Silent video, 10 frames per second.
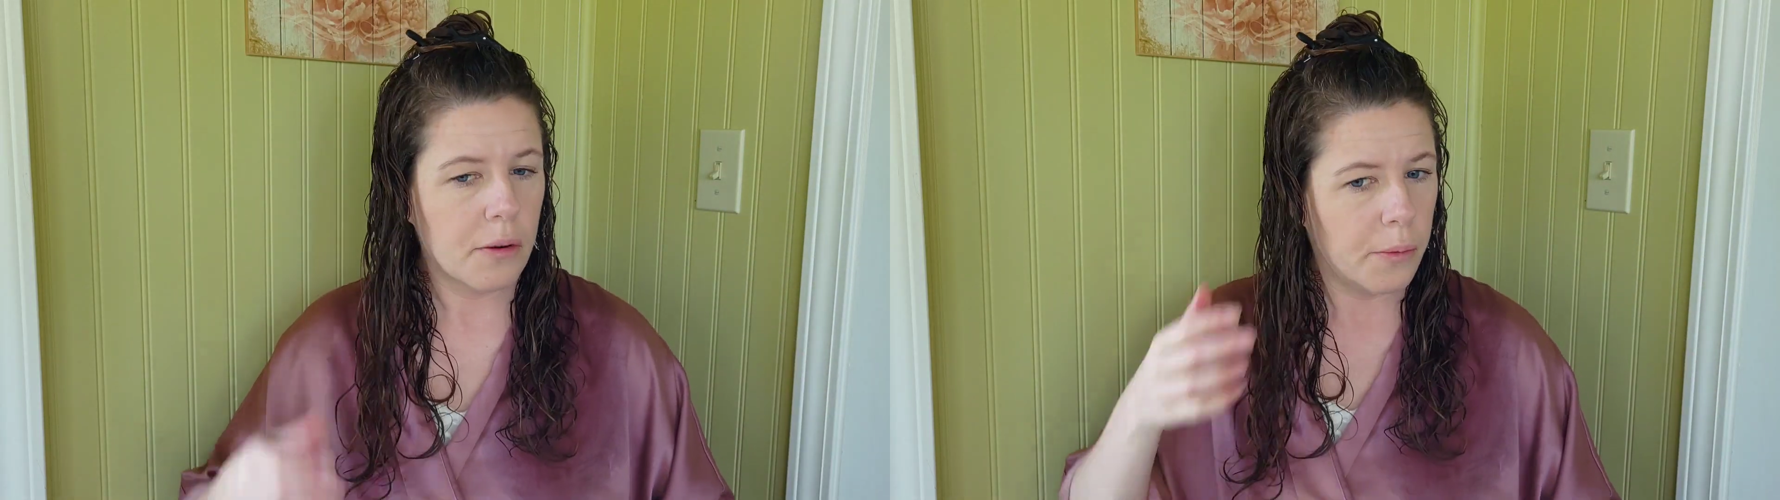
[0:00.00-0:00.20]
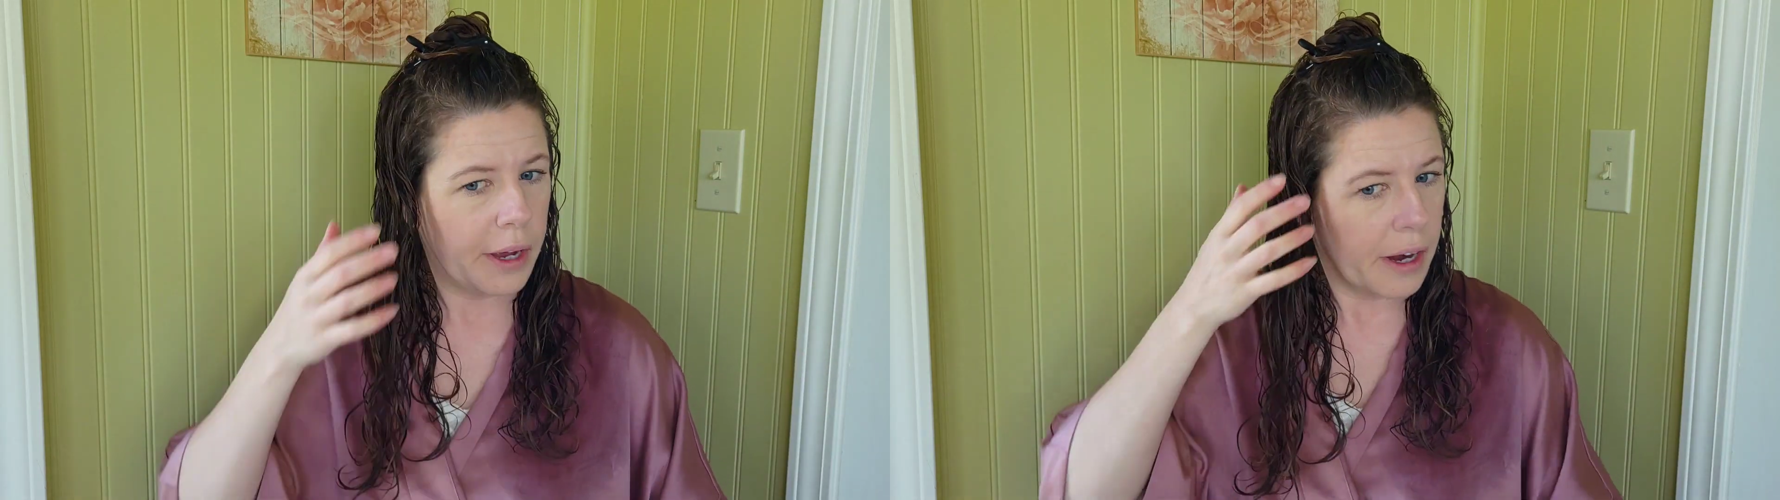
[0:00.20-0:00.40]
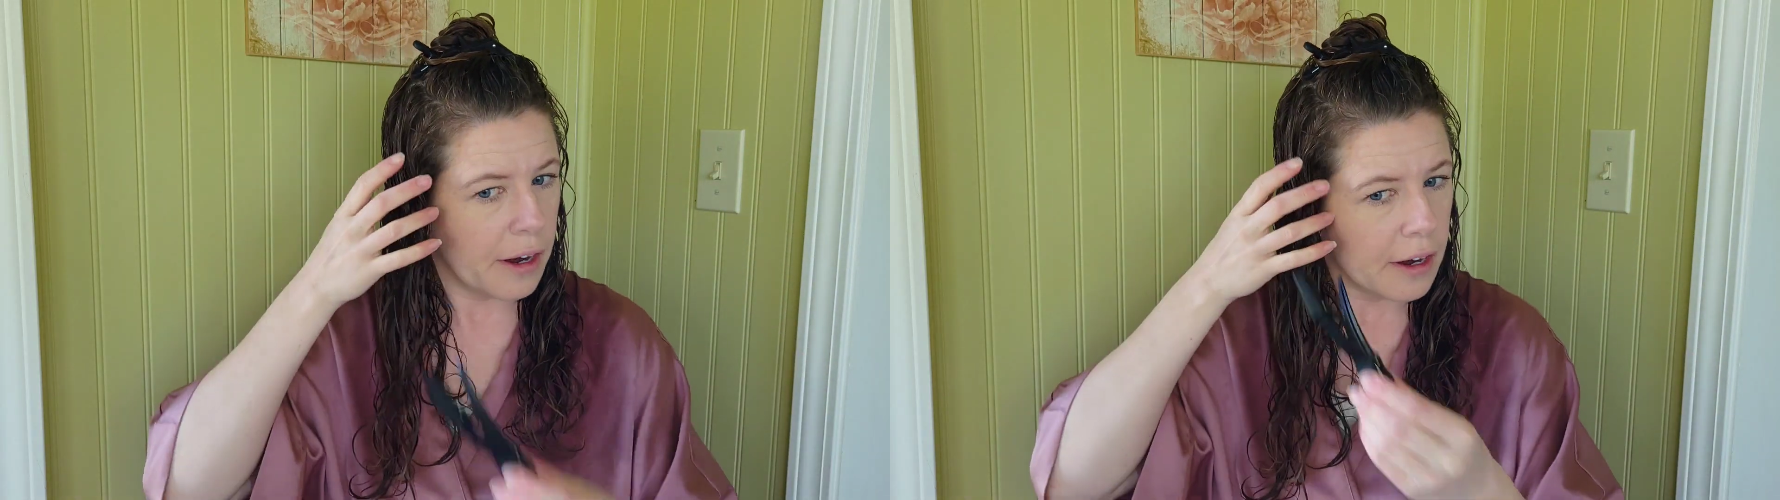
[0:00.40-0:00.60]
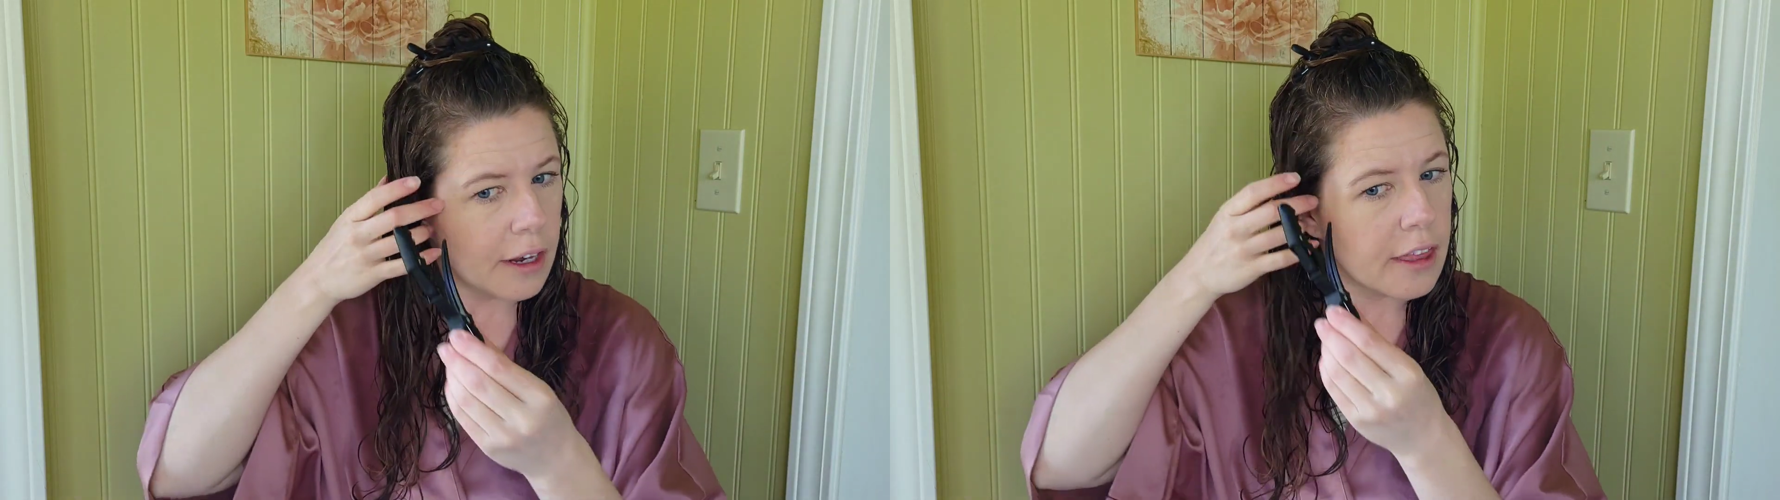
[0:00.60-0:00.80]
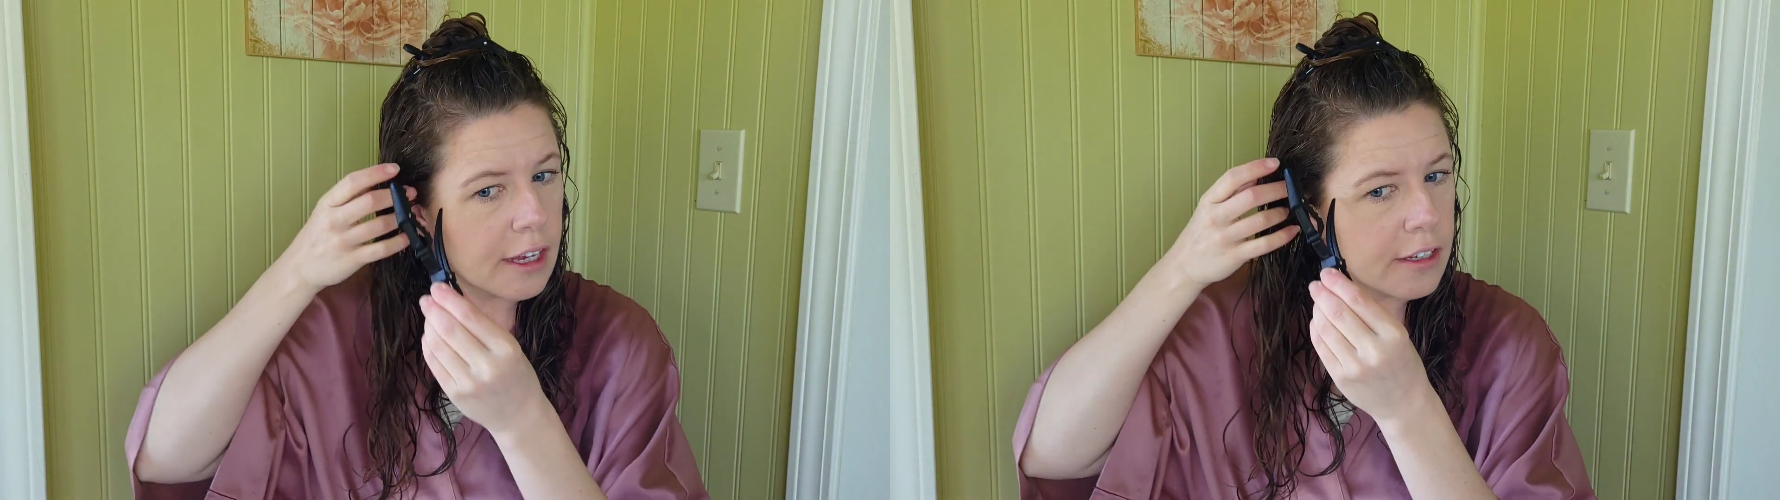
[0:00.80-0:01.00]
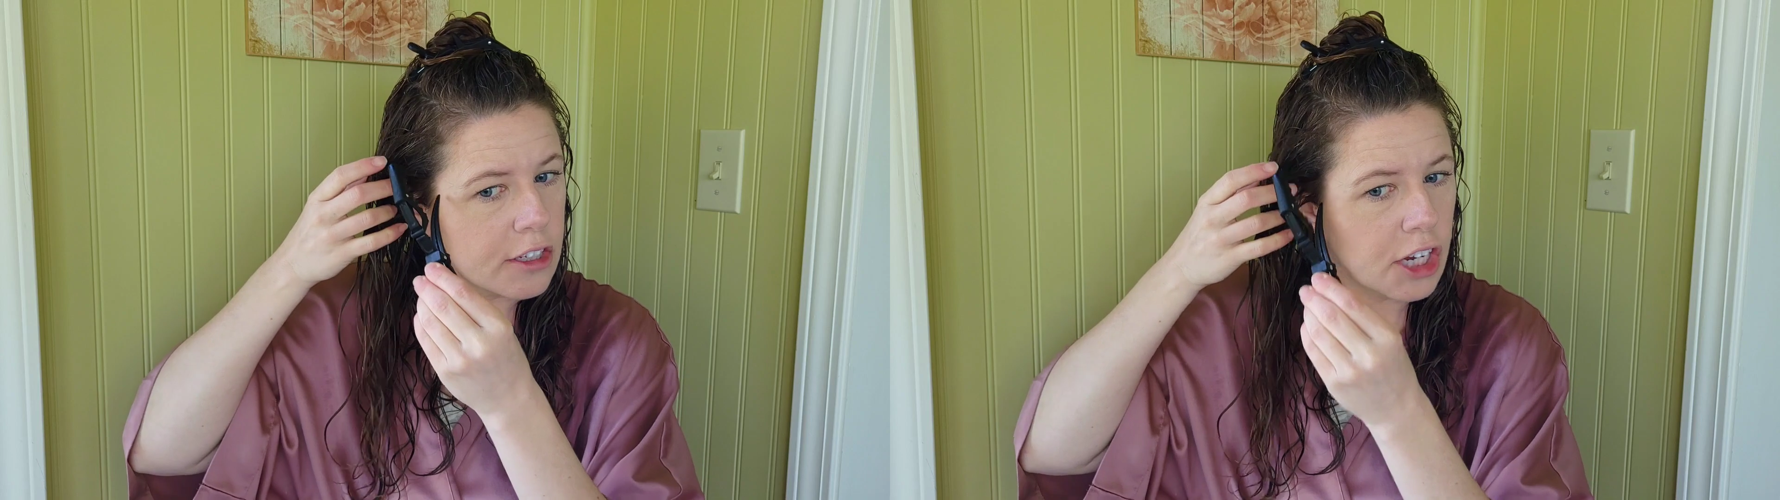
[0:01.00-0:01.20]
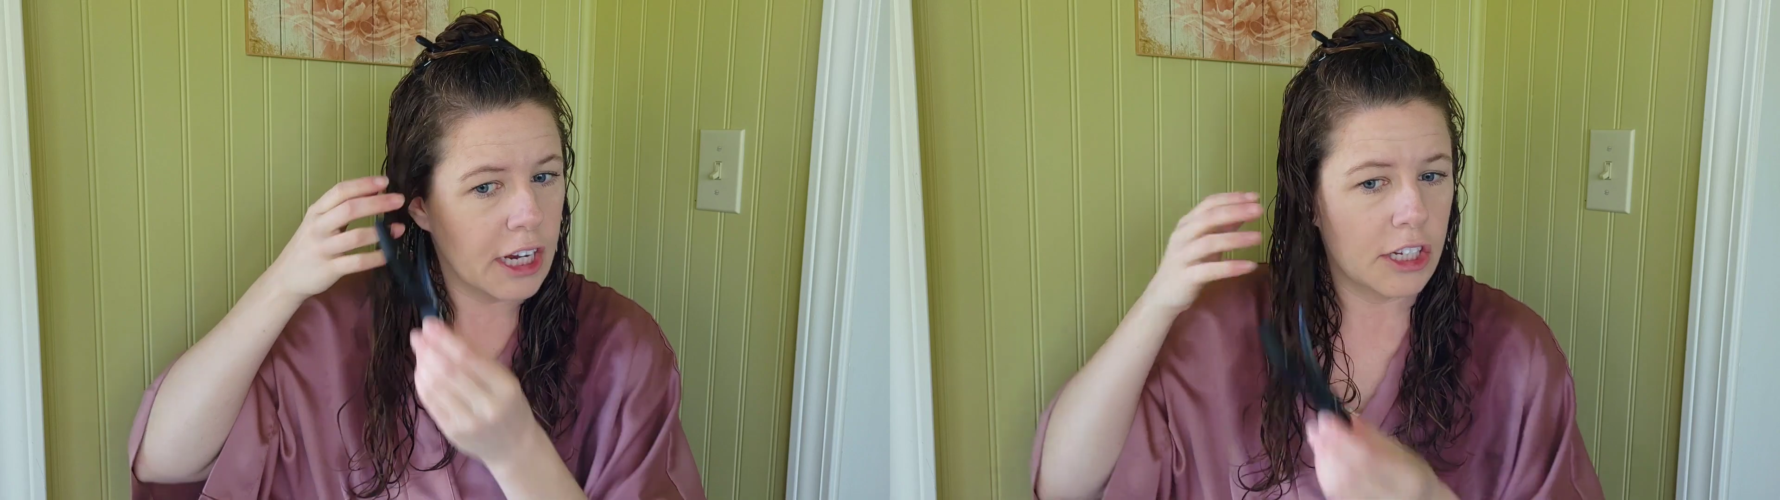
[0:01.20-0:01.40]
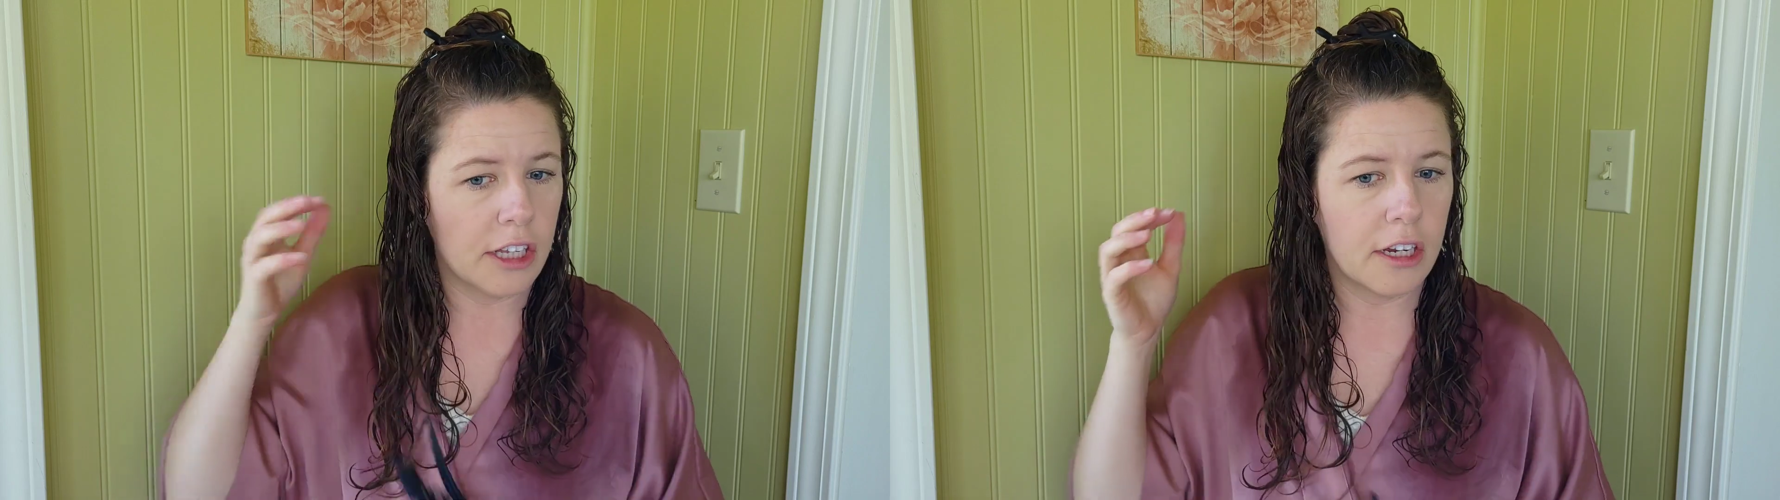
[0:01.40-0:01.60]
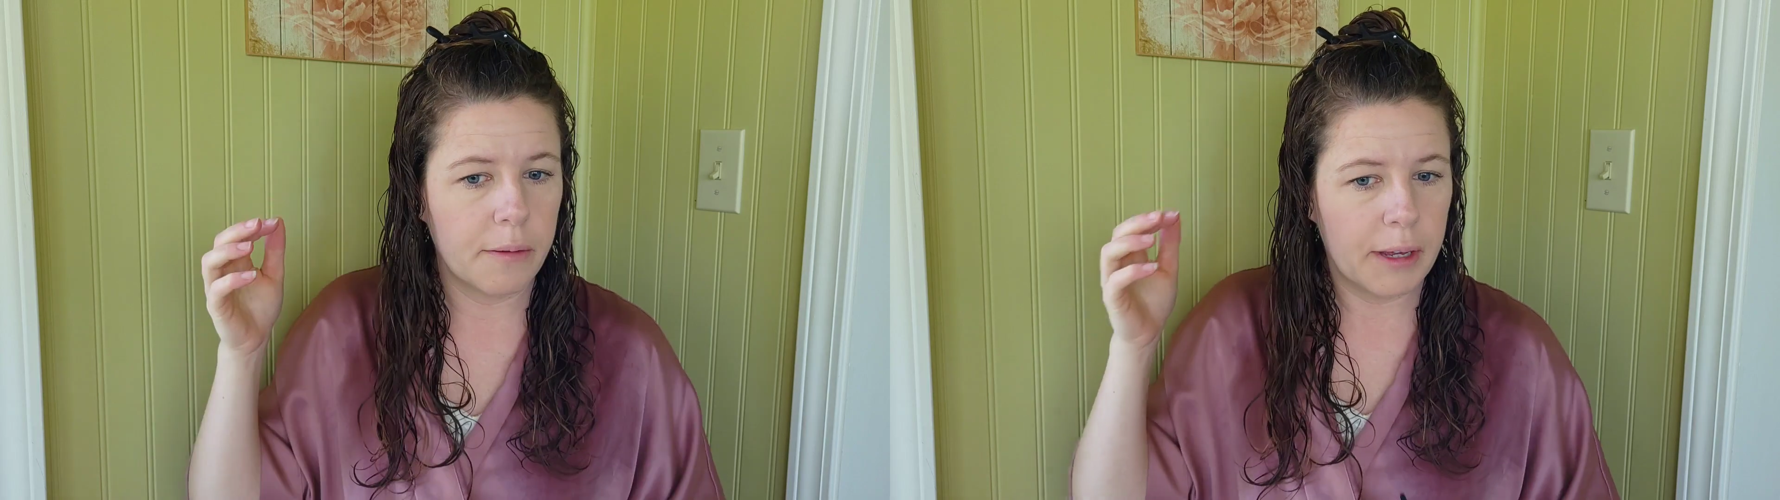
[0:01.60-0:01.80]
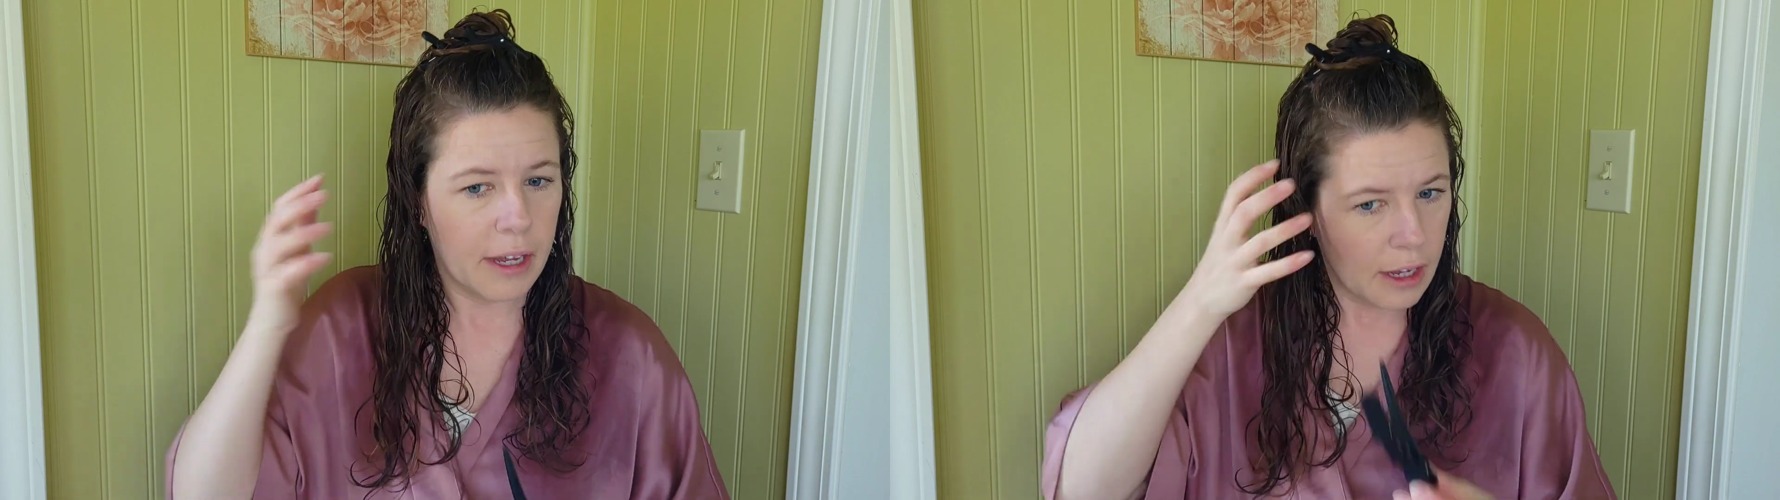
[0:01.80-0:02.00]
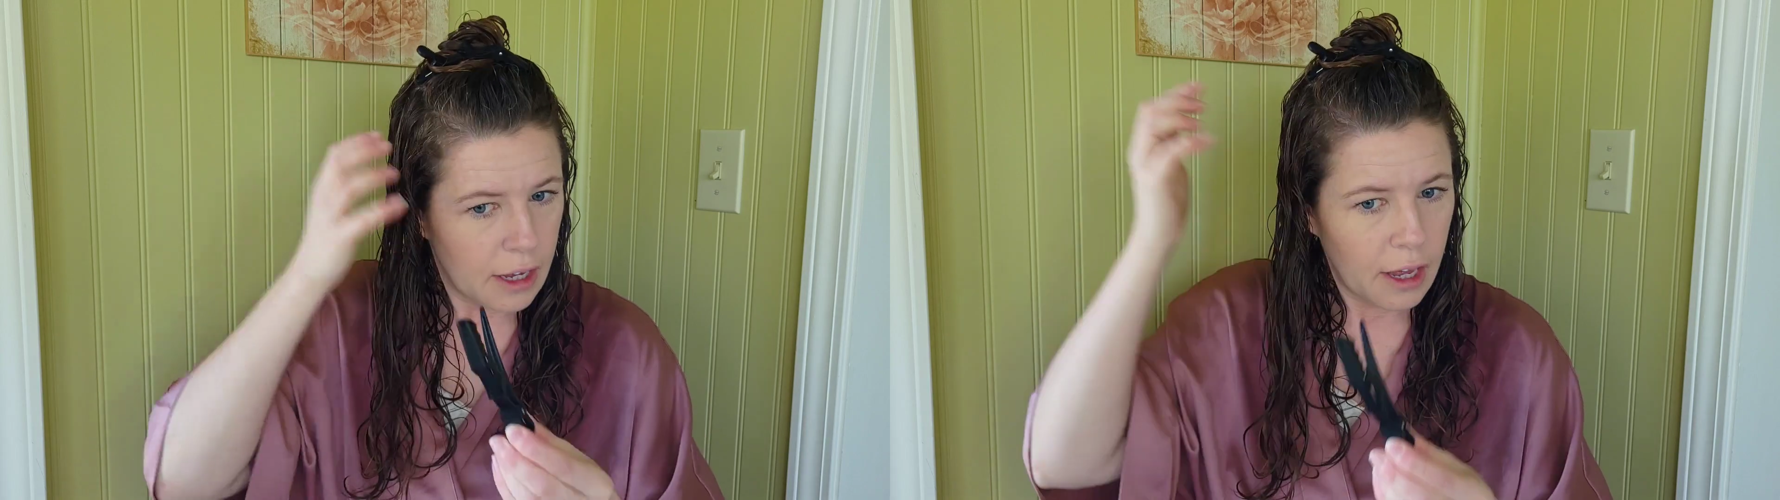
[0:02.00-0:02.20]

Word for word: where things change a little bit.